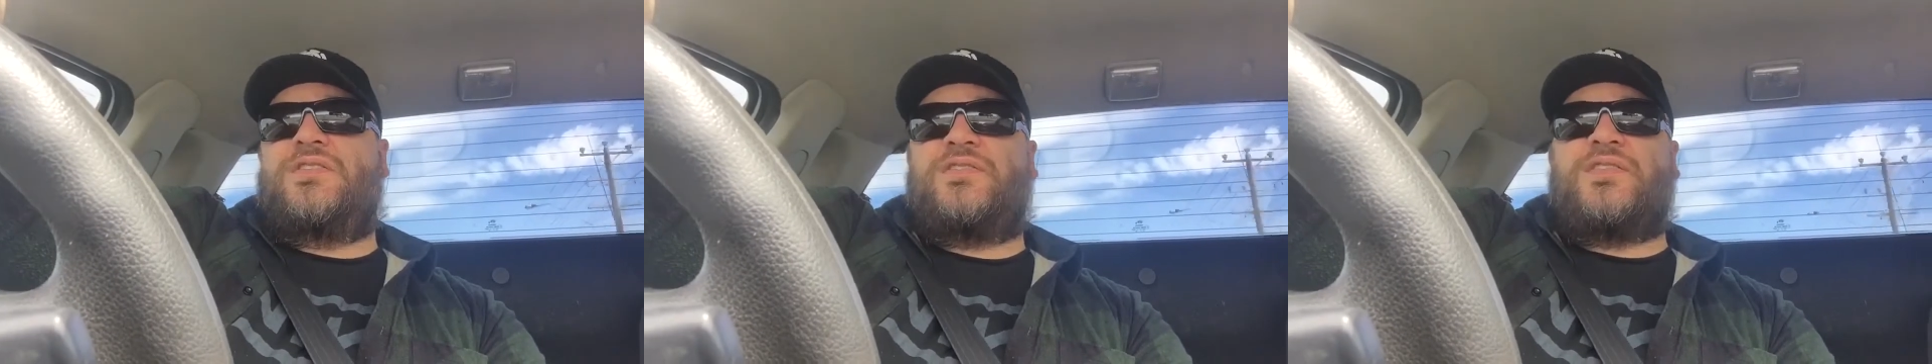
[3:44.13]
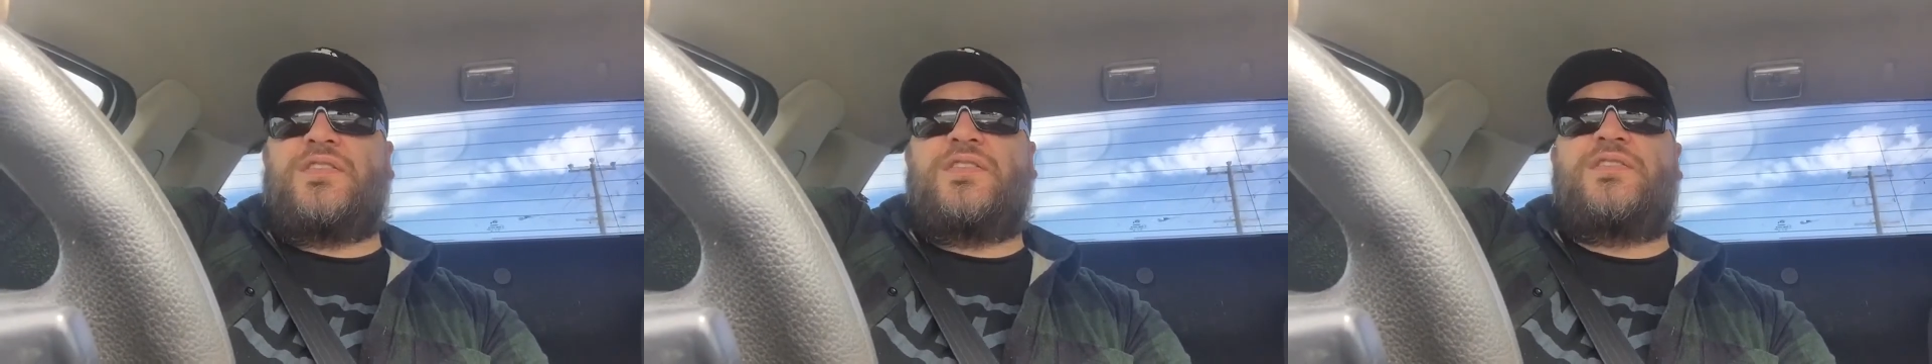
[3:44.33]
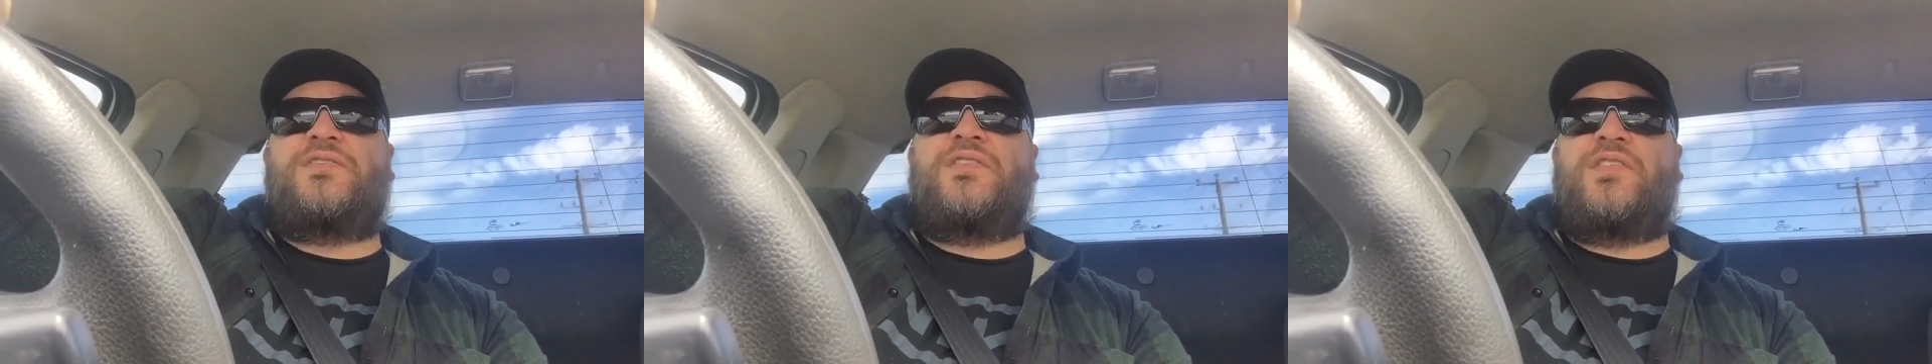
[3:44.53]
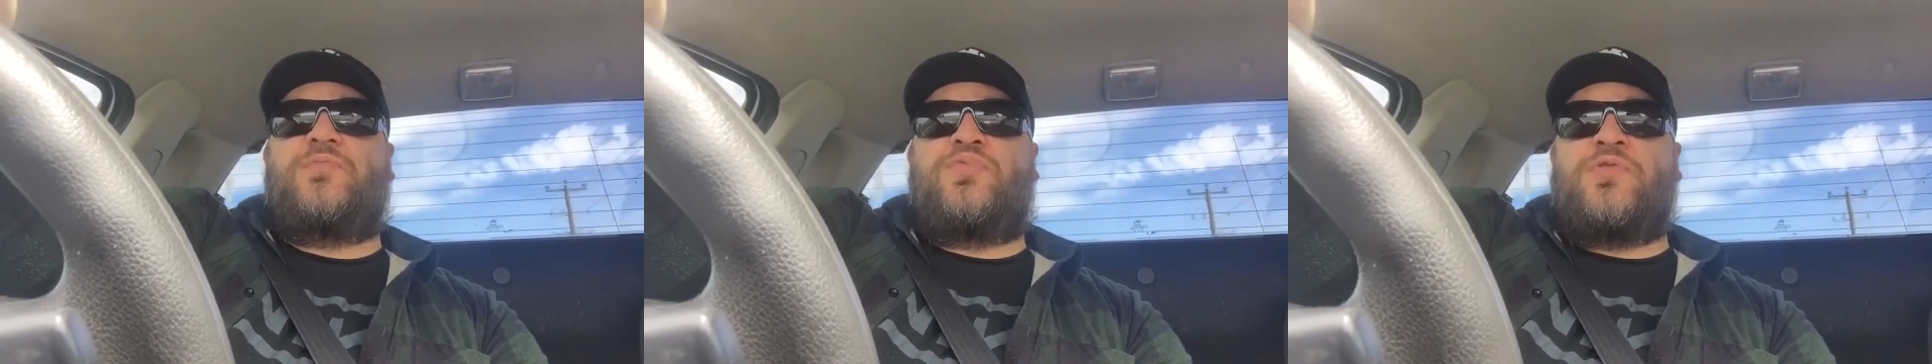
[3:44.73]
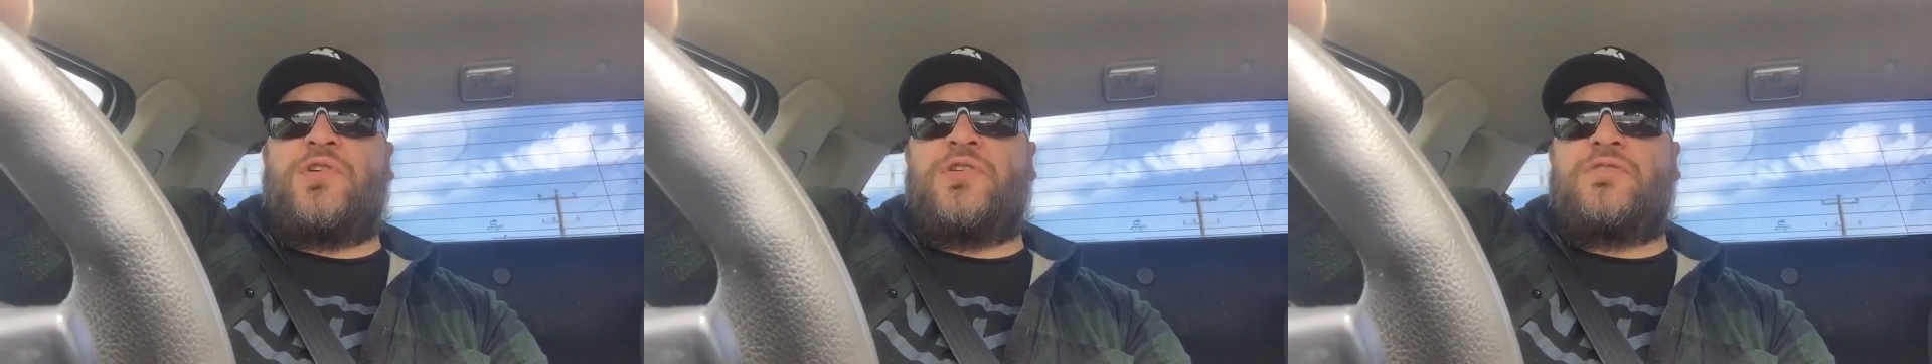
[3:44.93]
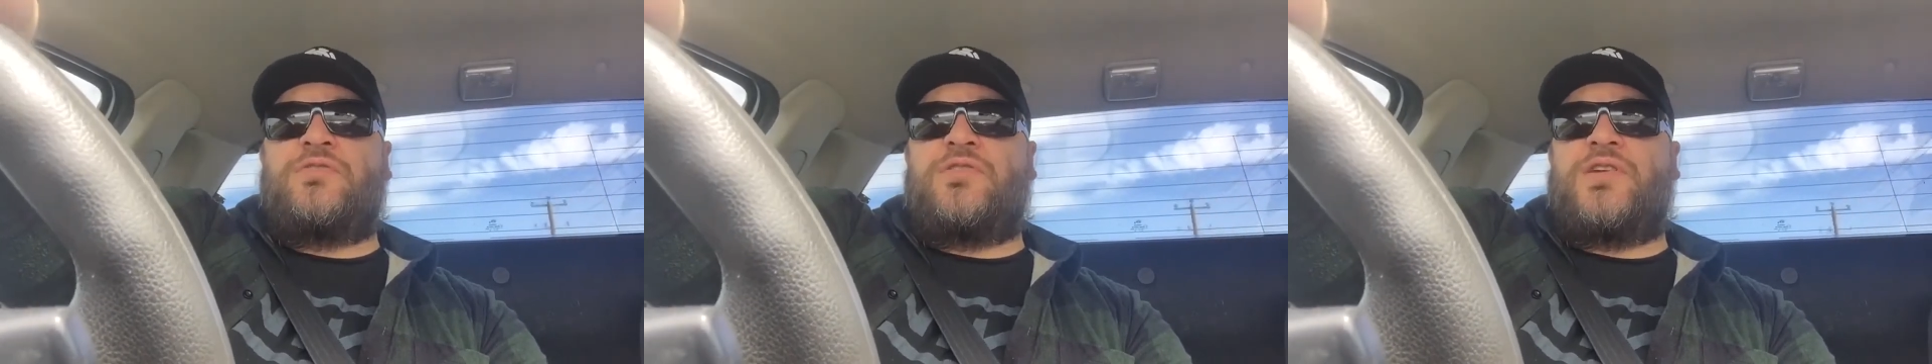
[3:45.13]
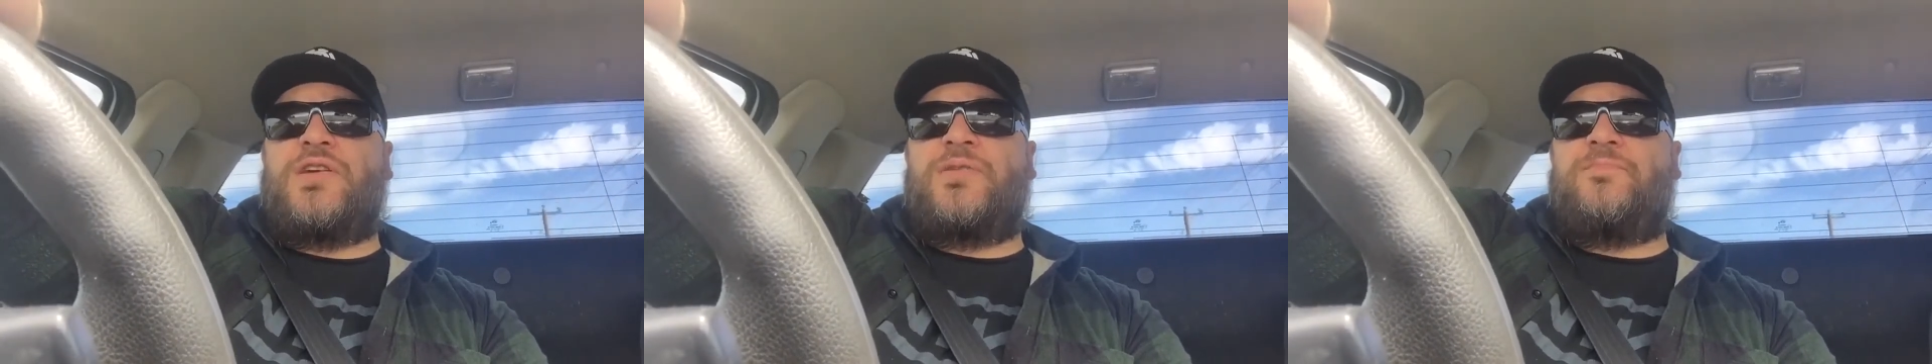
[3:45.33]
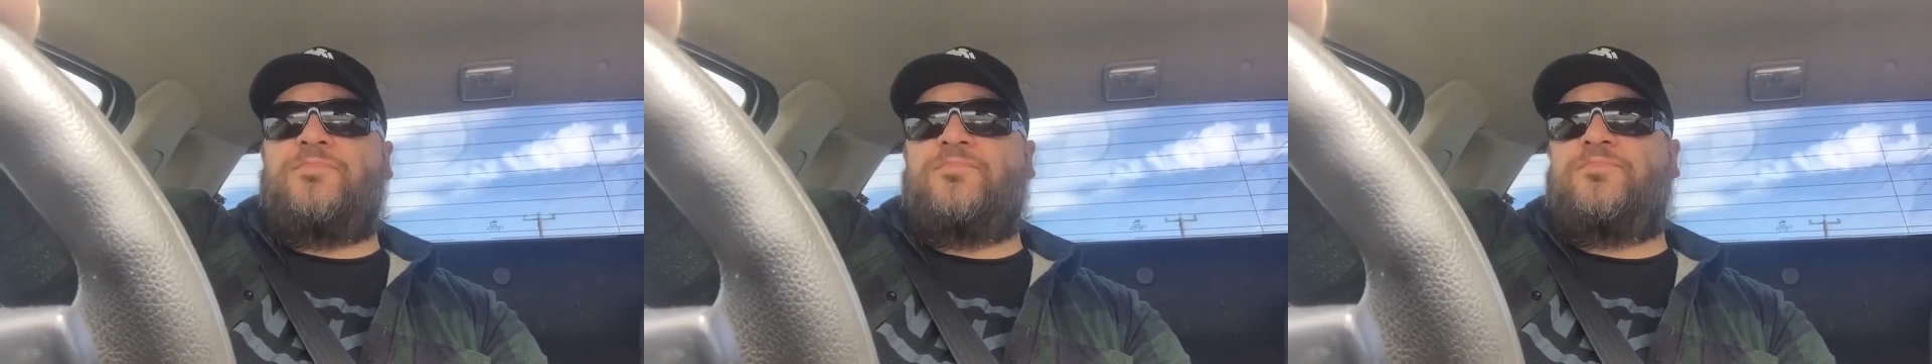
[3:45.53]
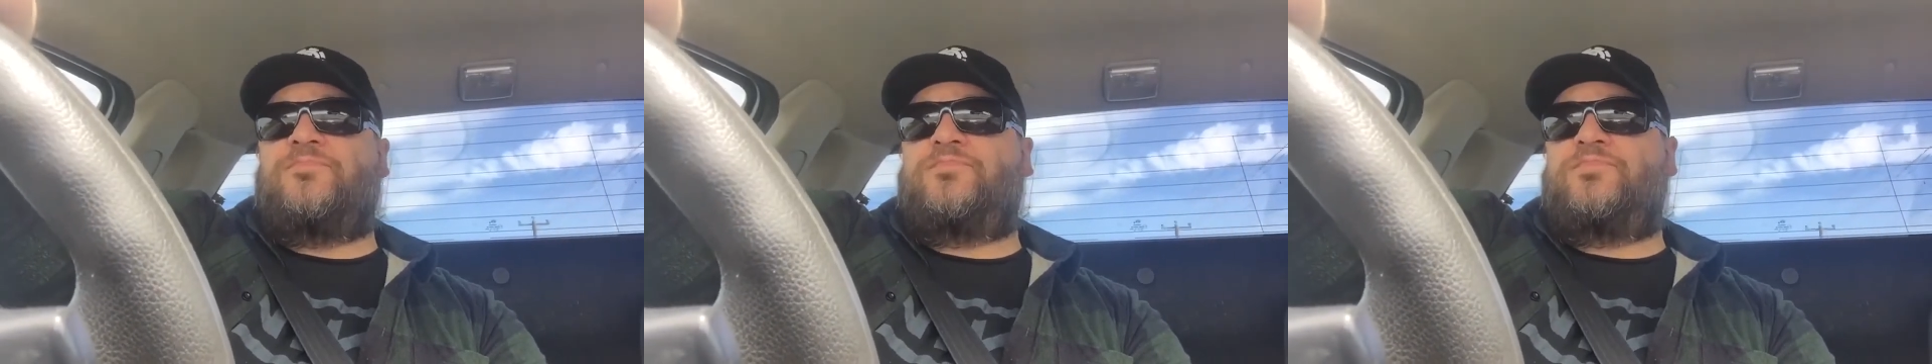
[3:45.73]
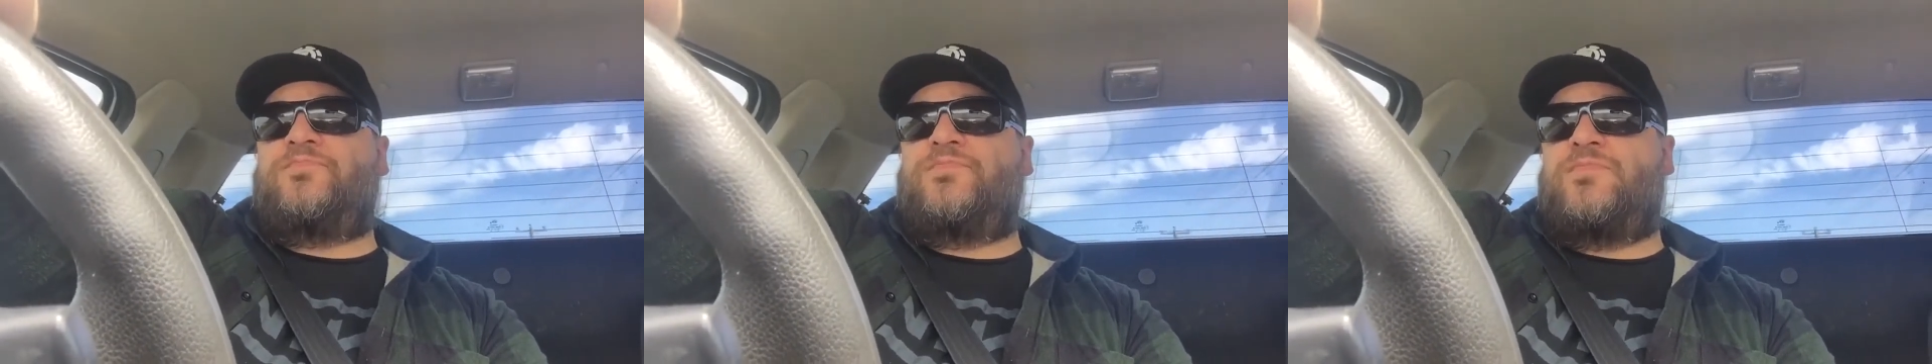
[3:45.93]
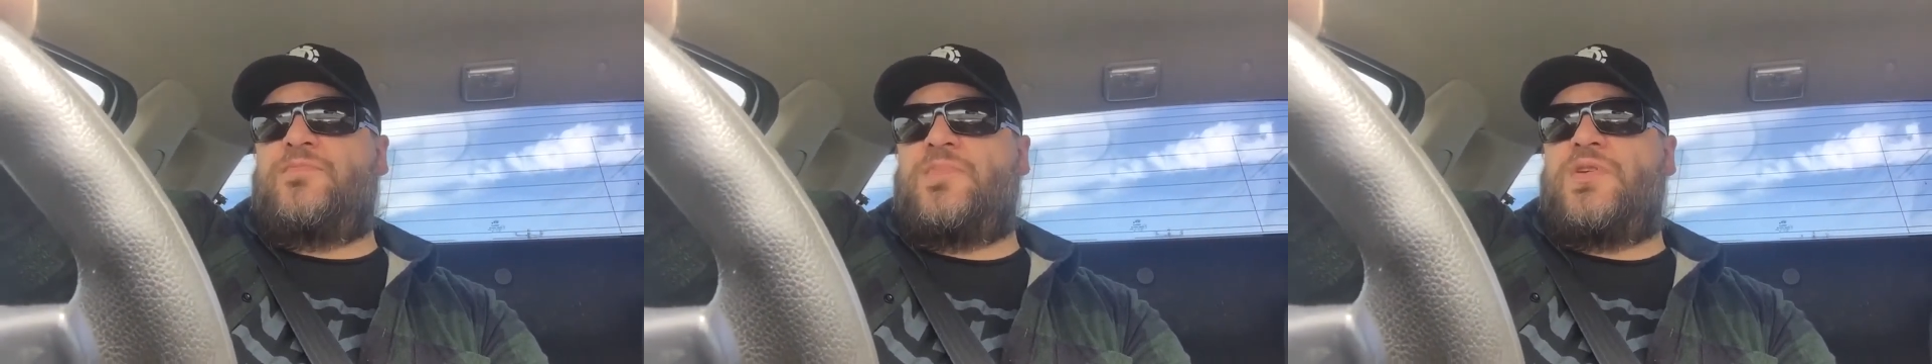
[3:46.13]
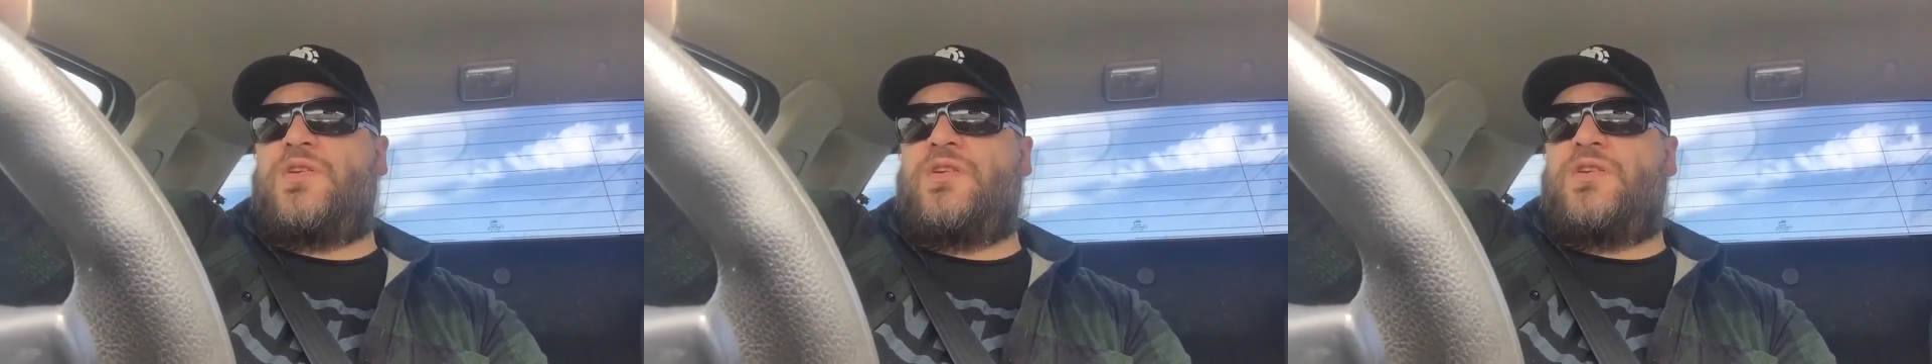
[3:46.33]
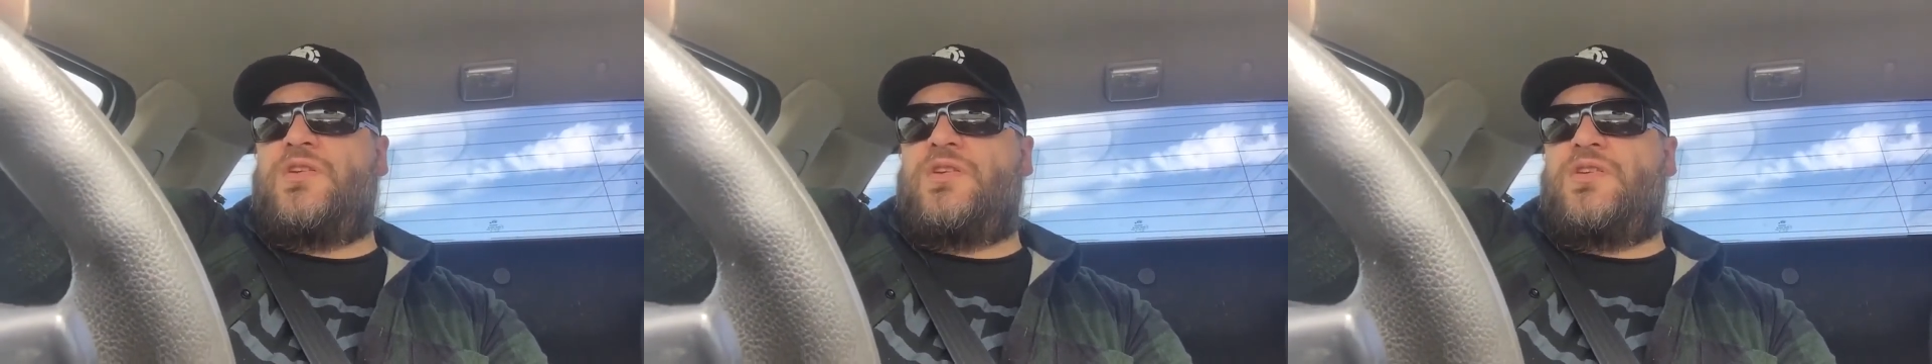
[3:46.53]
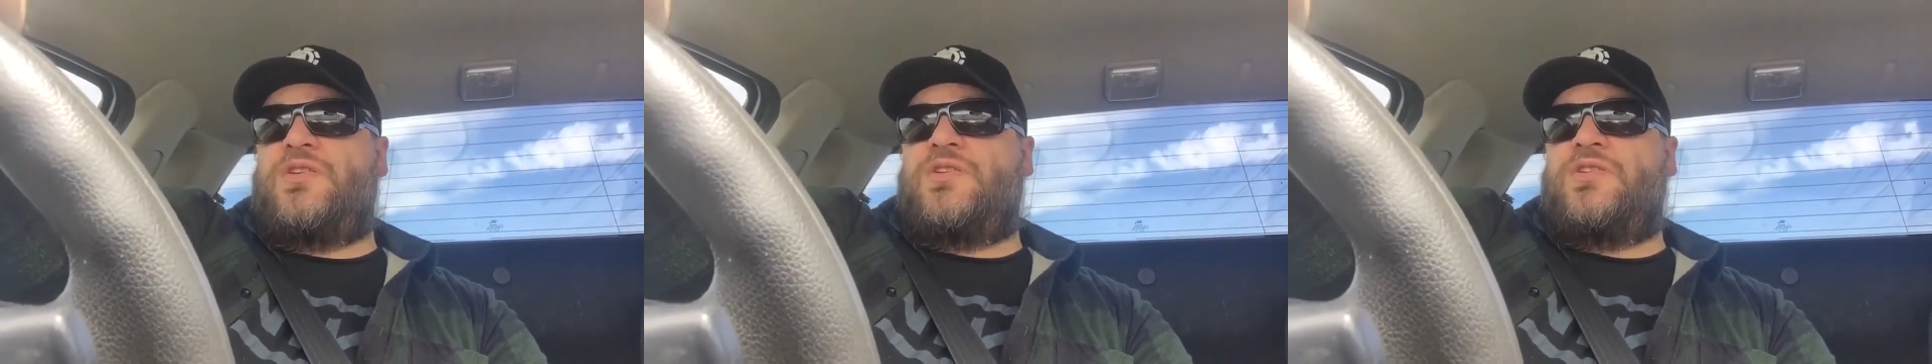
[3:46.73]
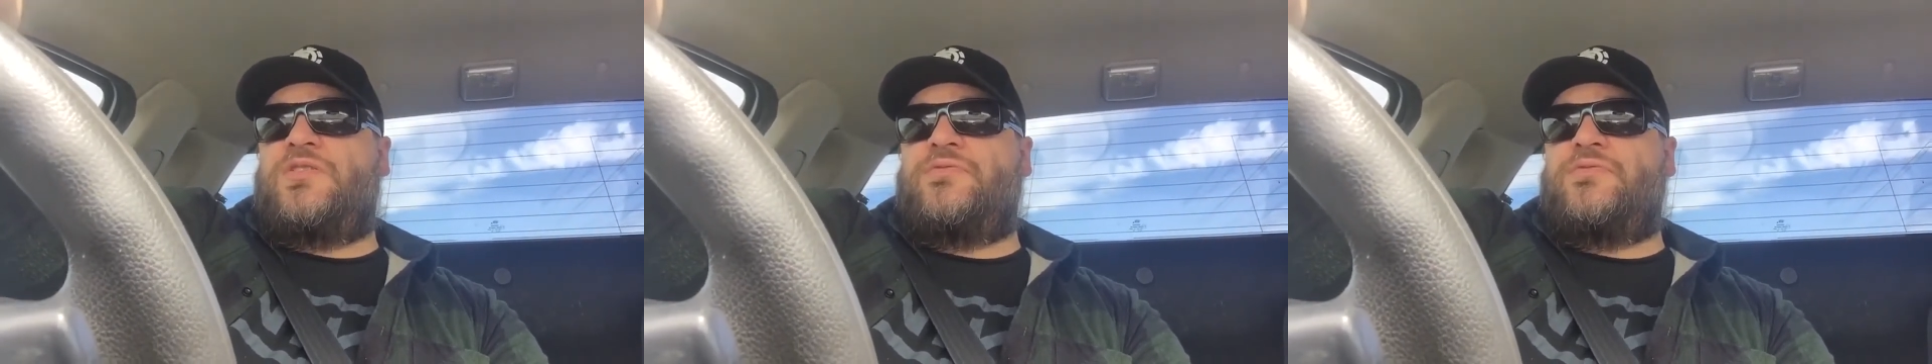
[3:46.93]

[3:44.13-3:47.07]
sadistic program.